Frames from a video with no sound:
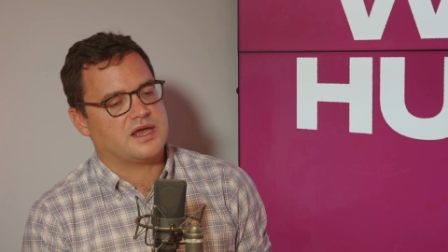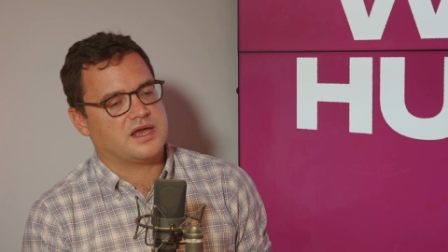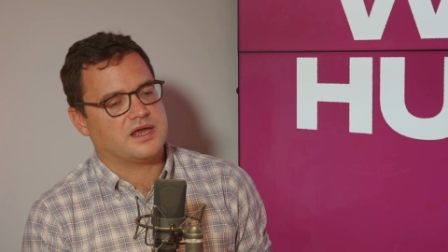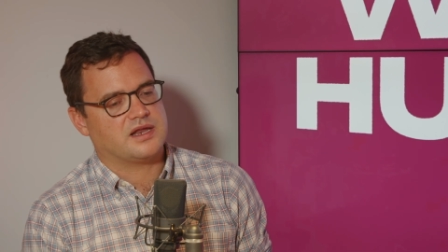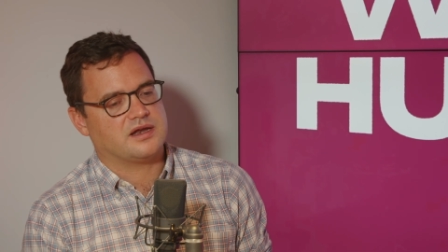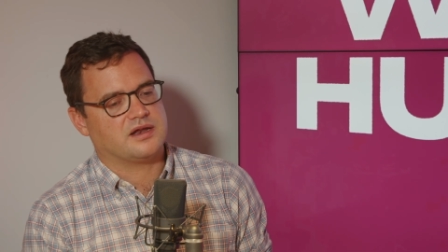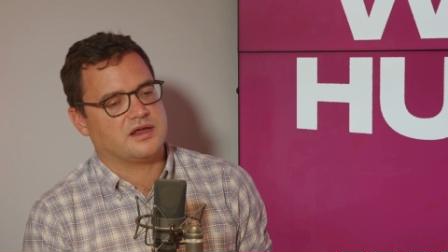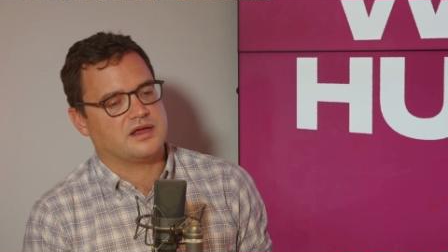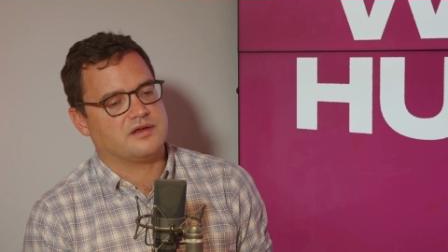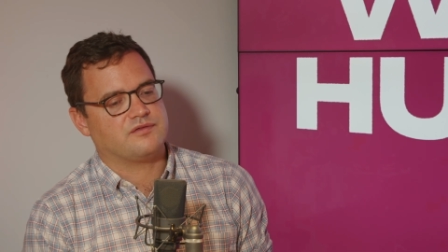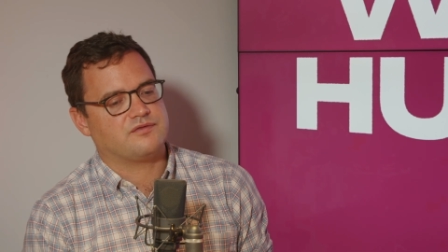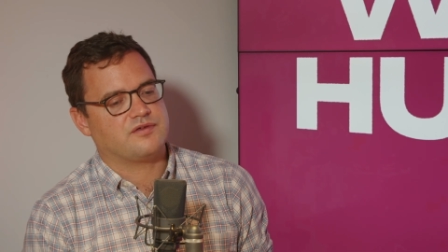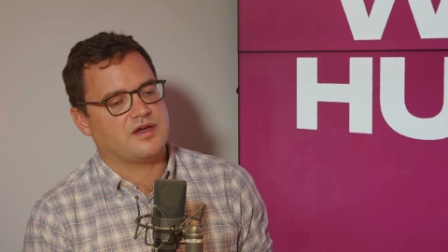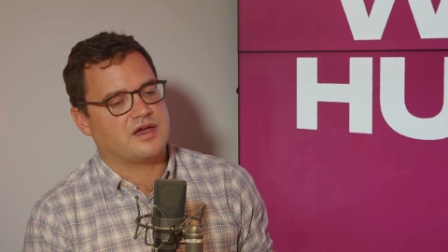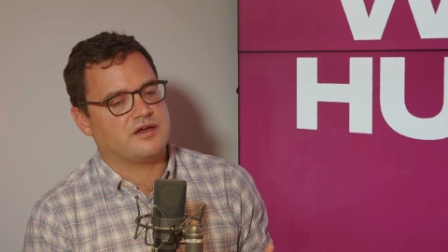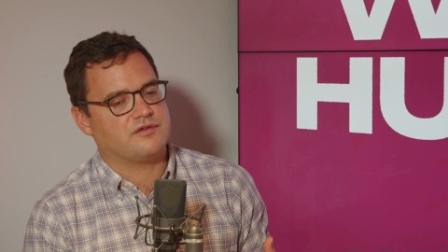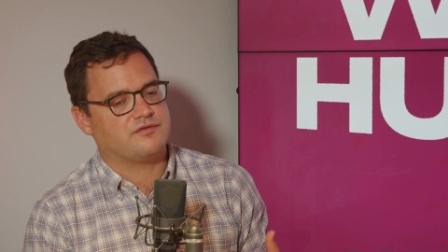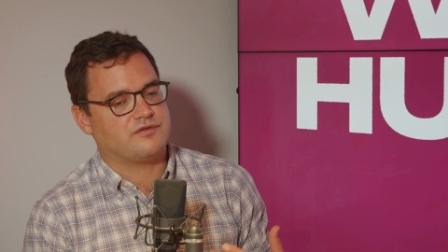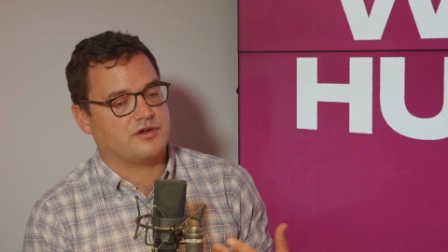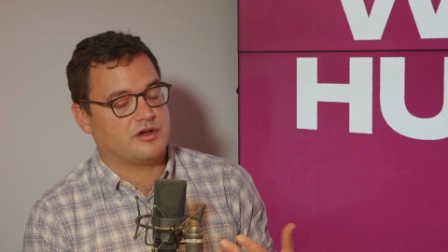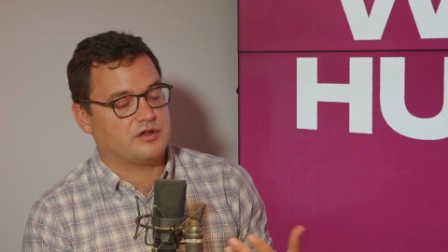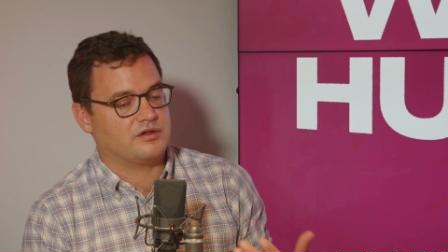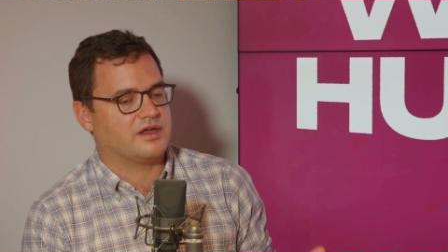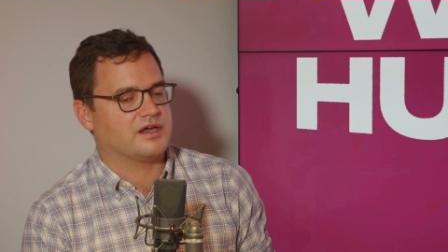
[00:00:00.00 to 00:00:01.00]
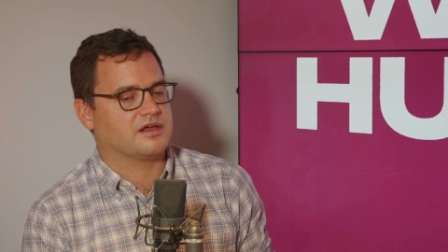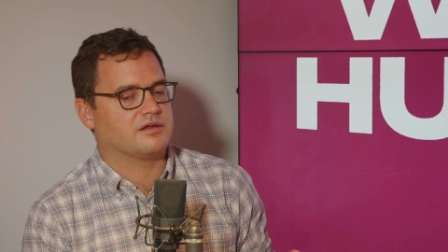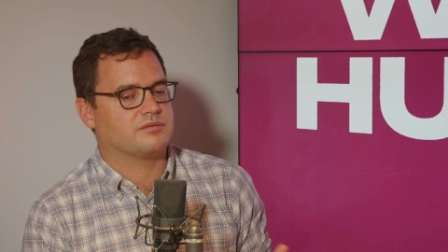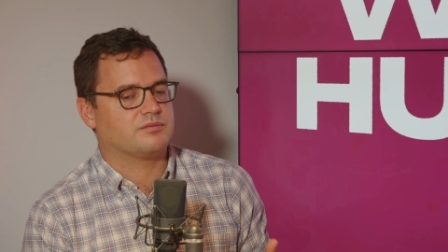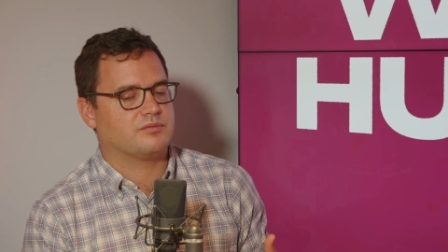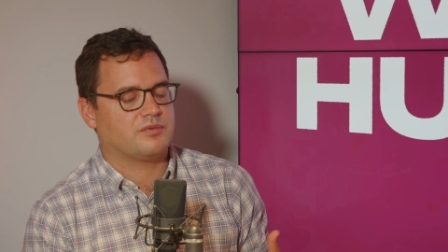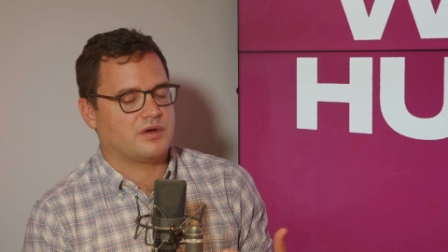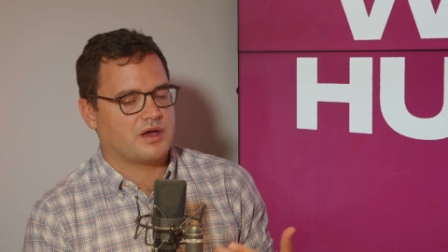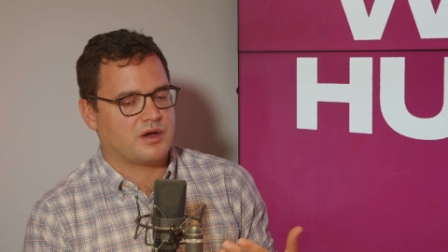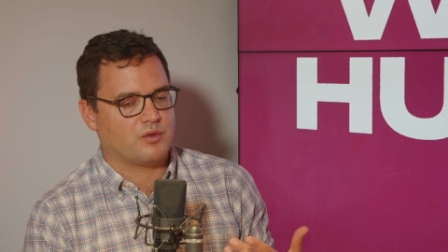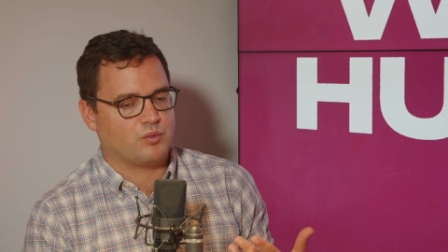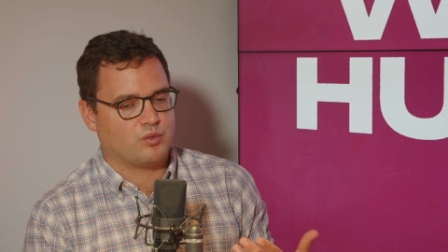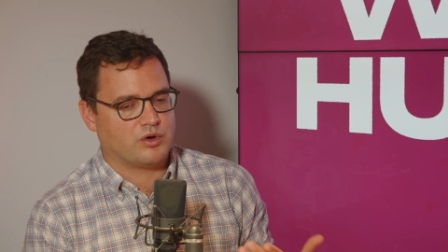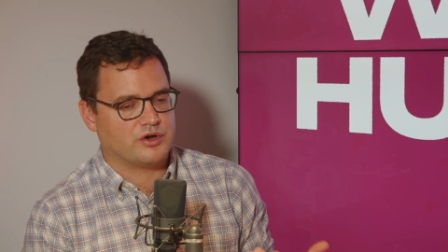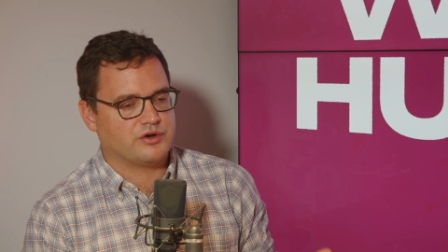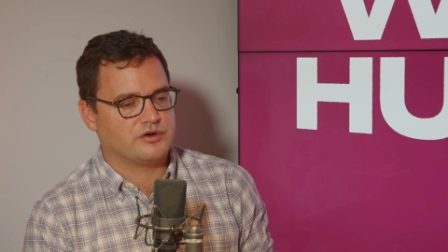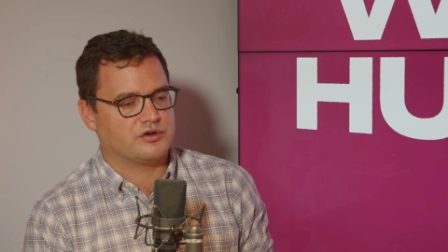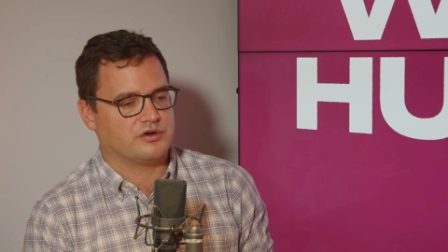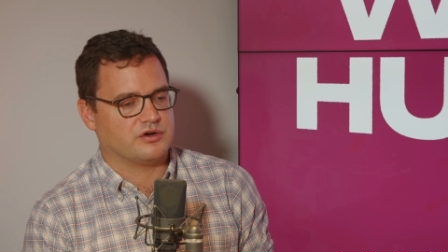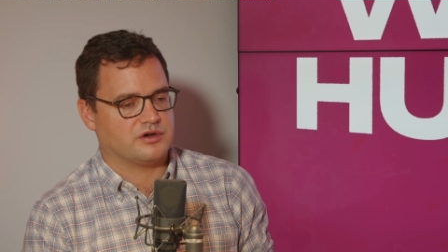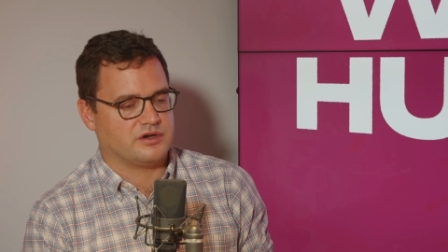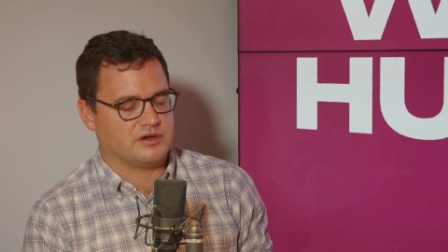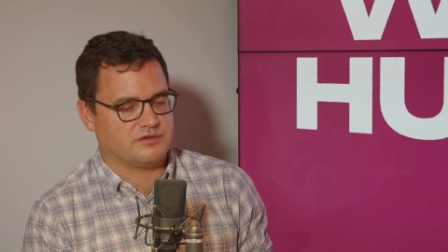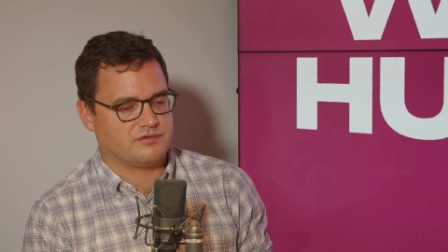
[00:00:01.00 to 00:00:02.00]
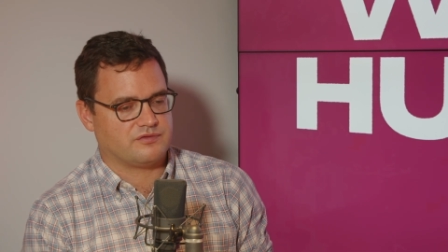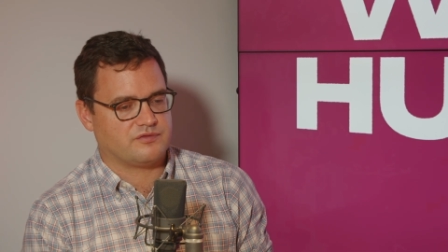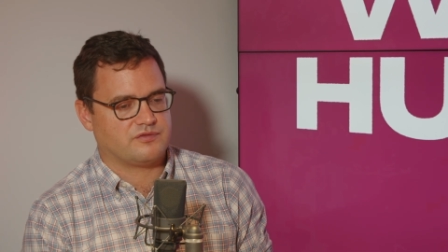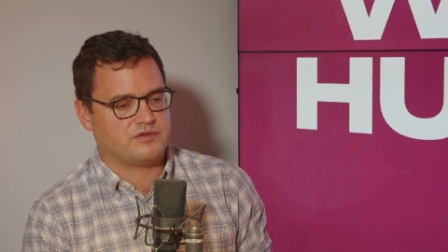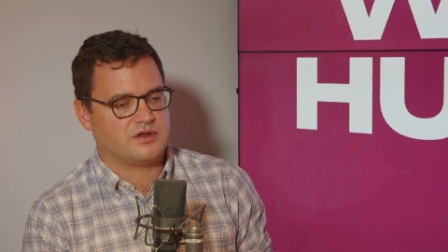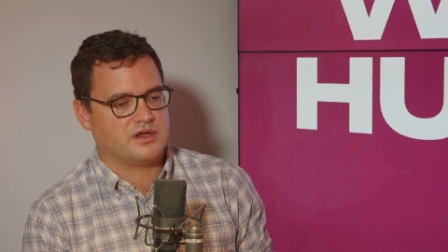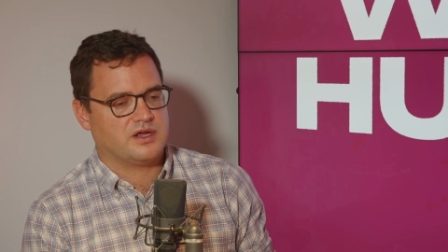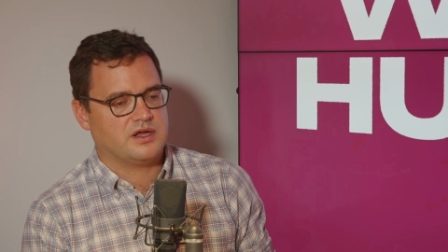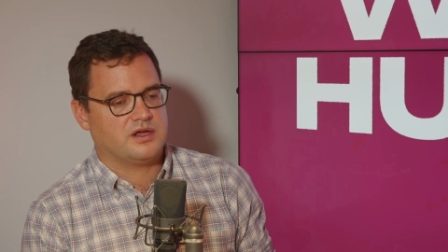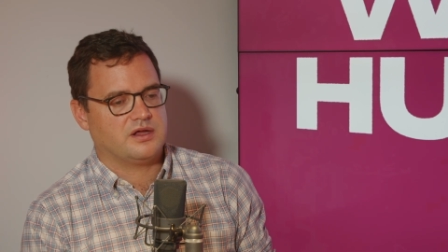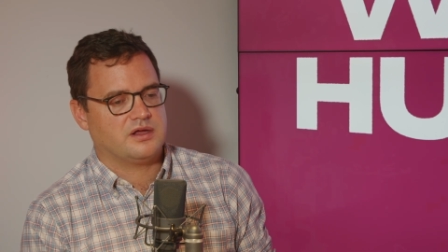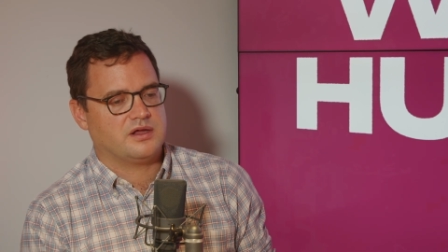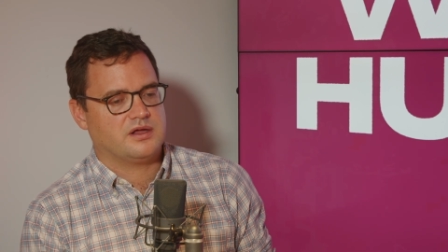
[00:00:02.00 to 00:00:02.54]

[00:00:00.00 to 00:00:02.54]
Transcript: And I felt like, I wondered if